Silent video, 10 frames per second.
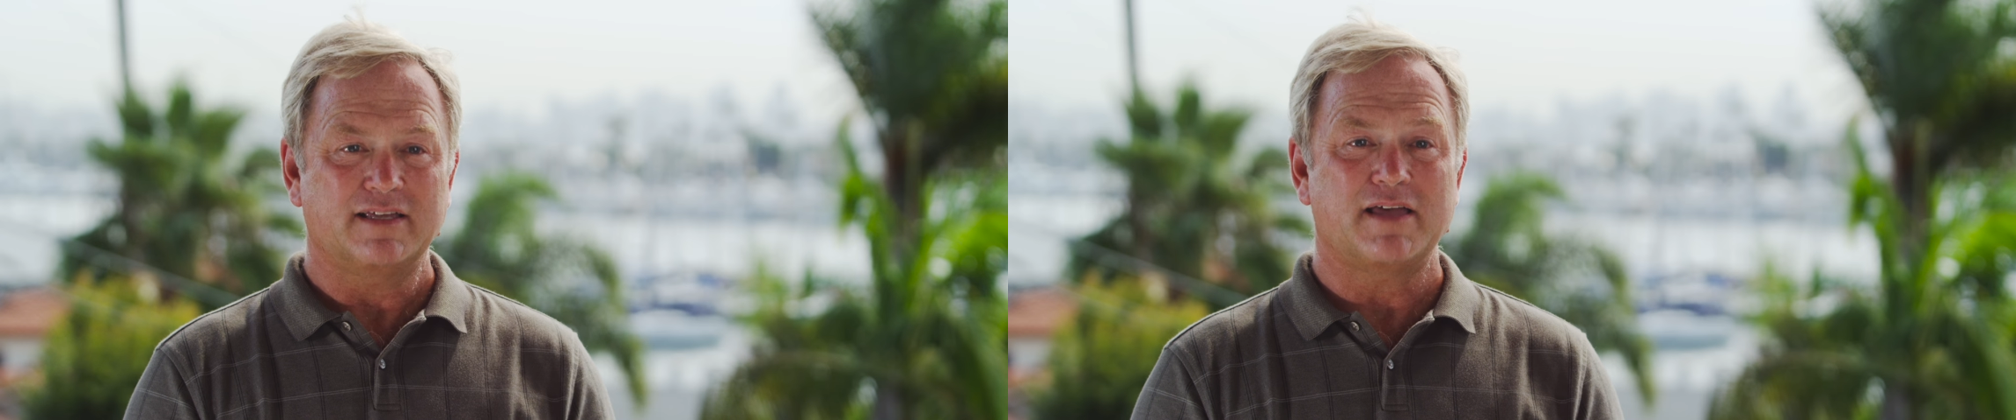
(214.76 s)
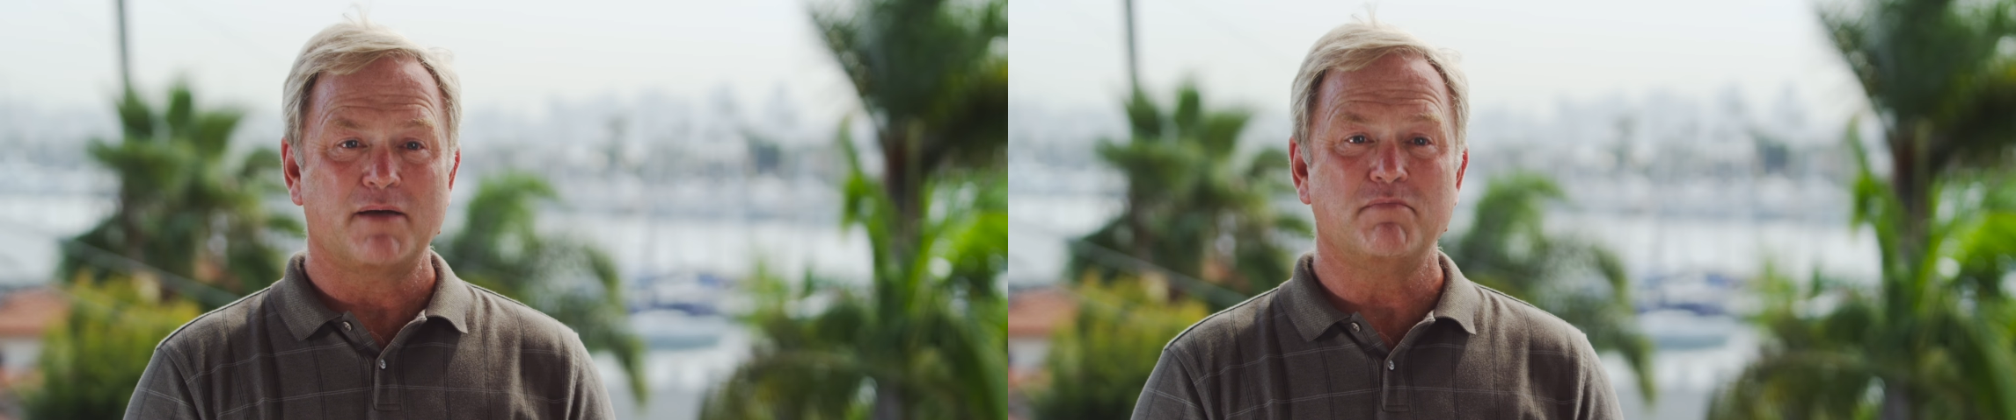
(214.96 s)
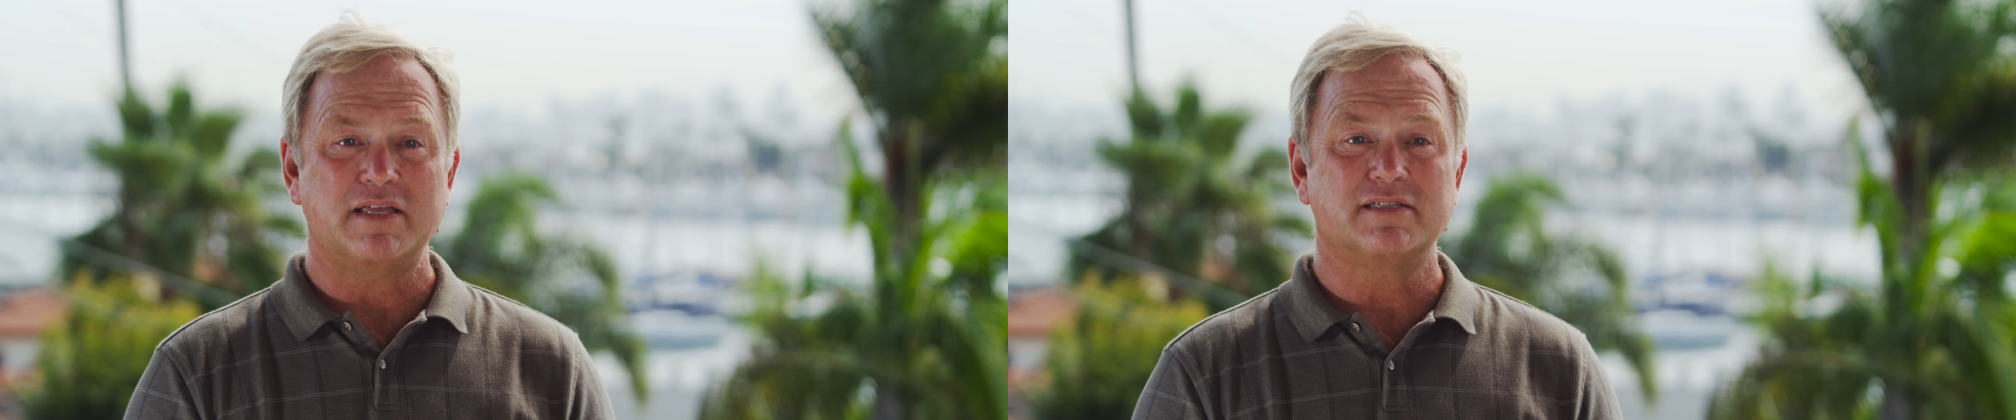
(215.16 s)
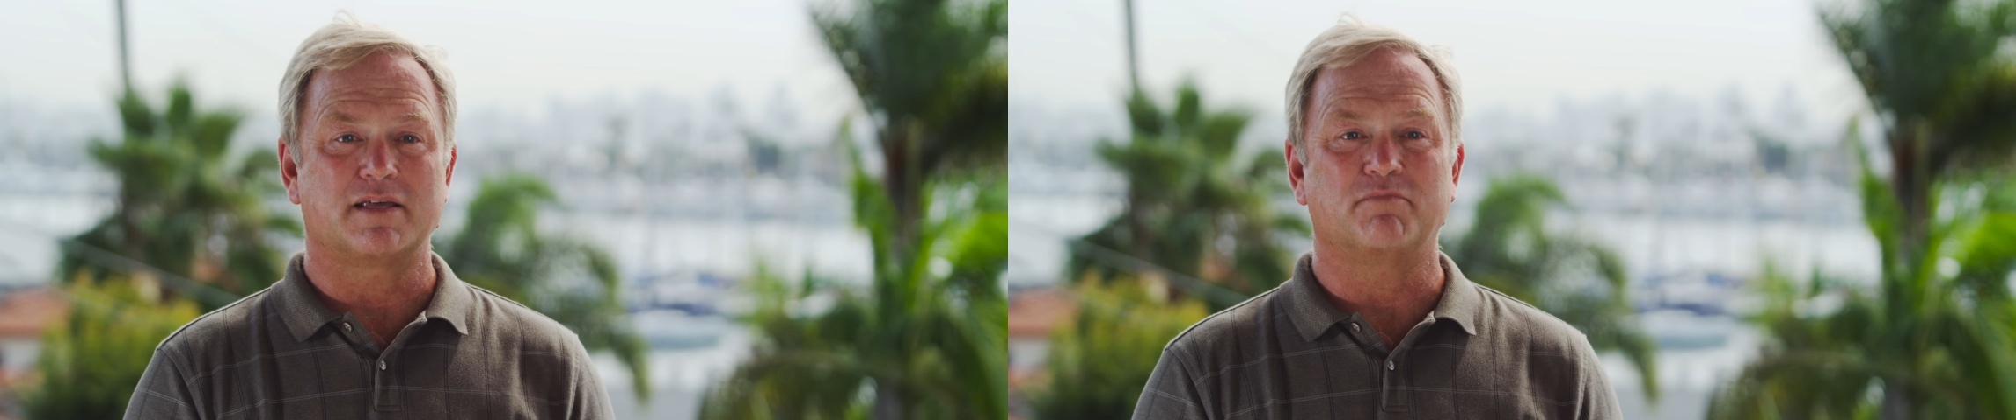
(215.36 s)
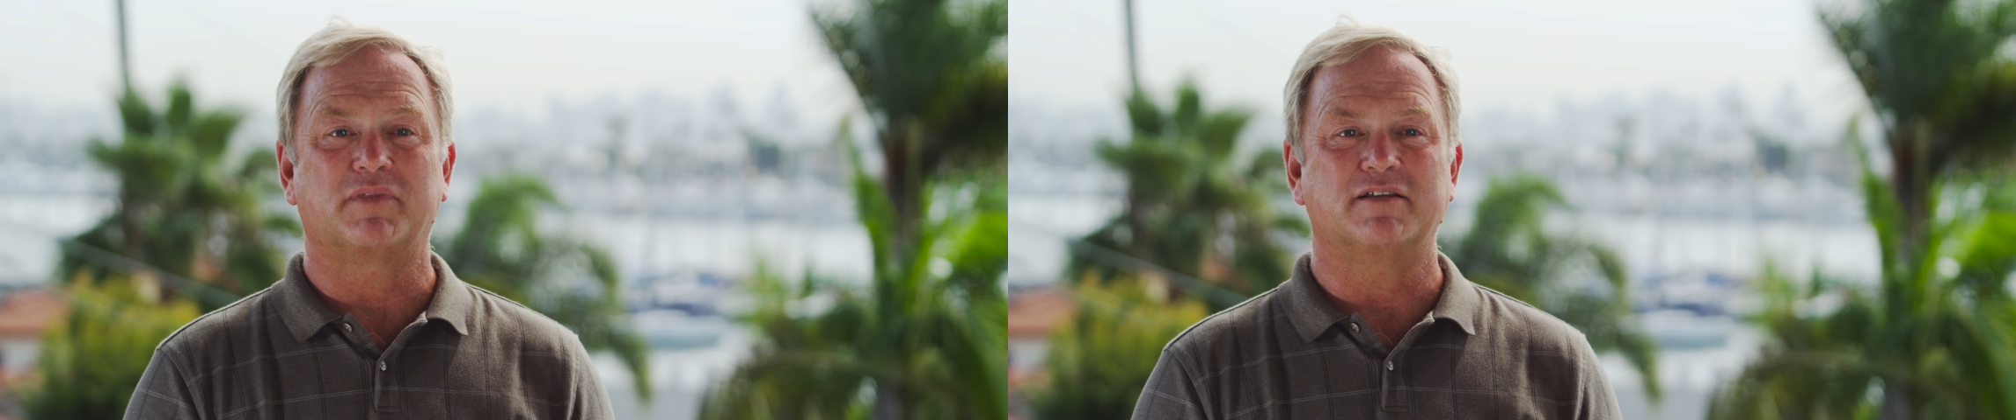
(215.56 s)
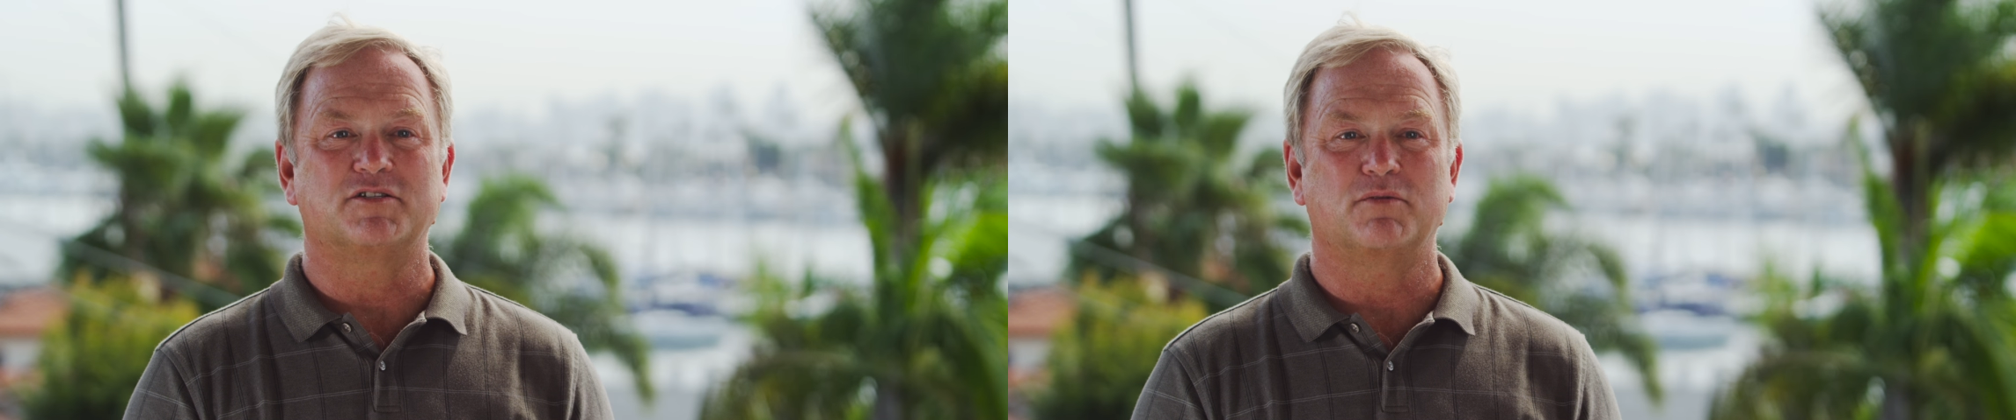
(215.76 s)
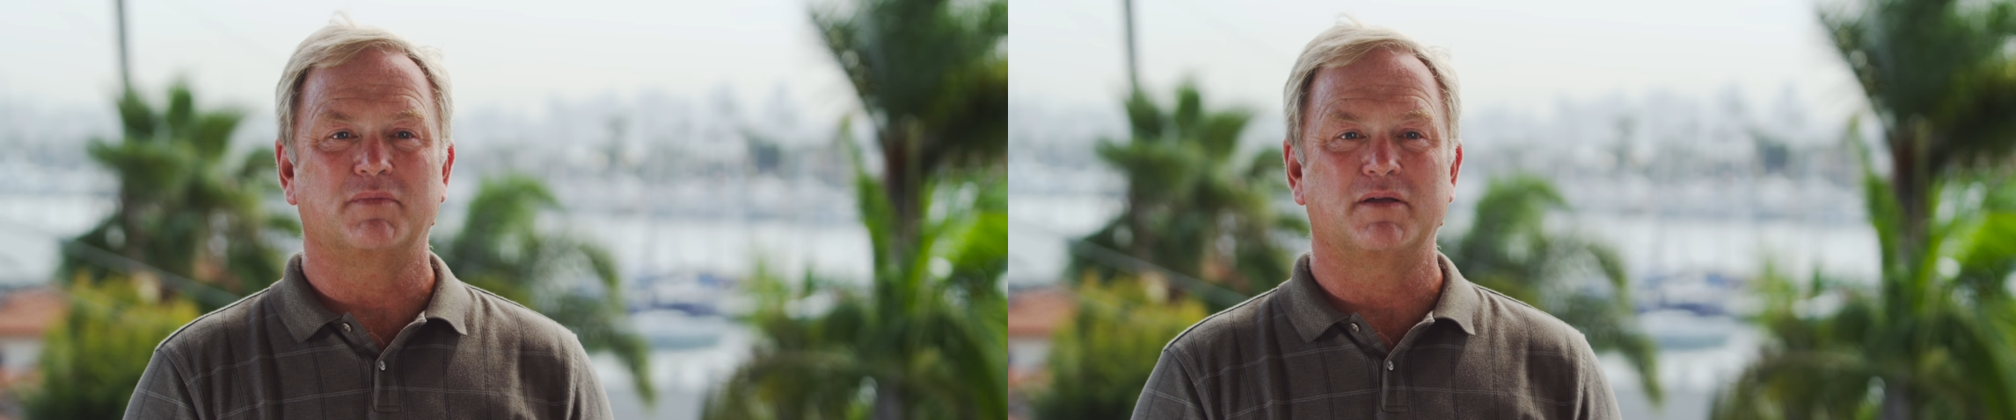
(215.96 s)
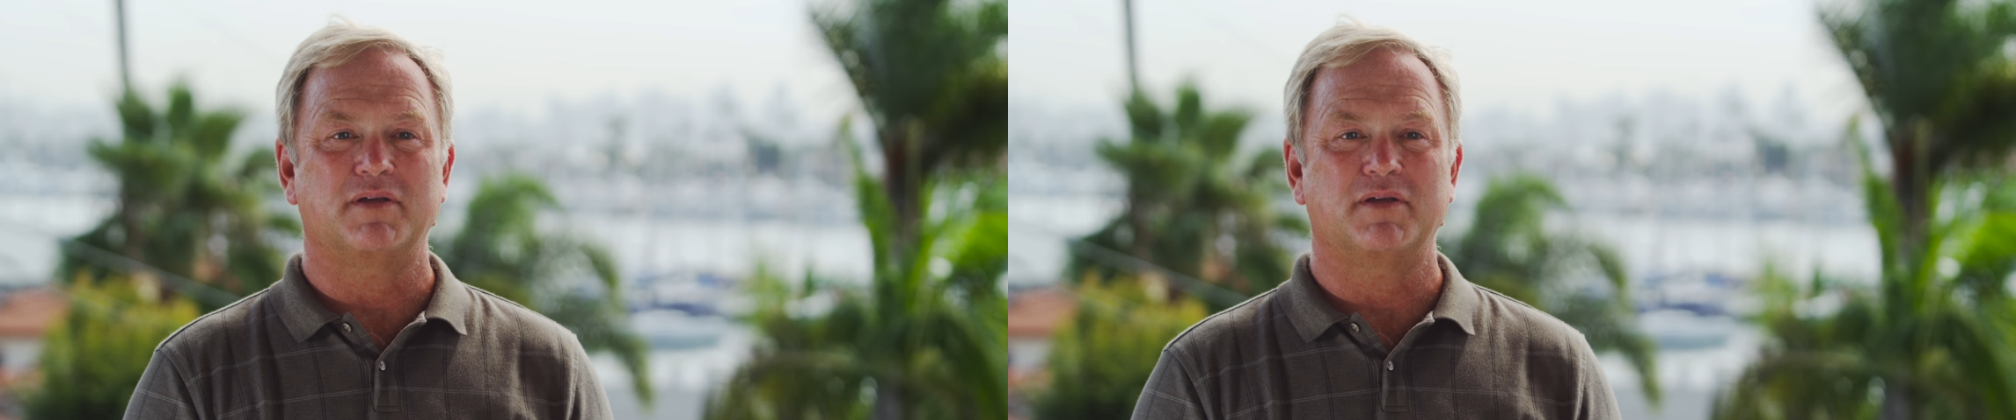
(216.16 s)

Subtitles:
that means something to me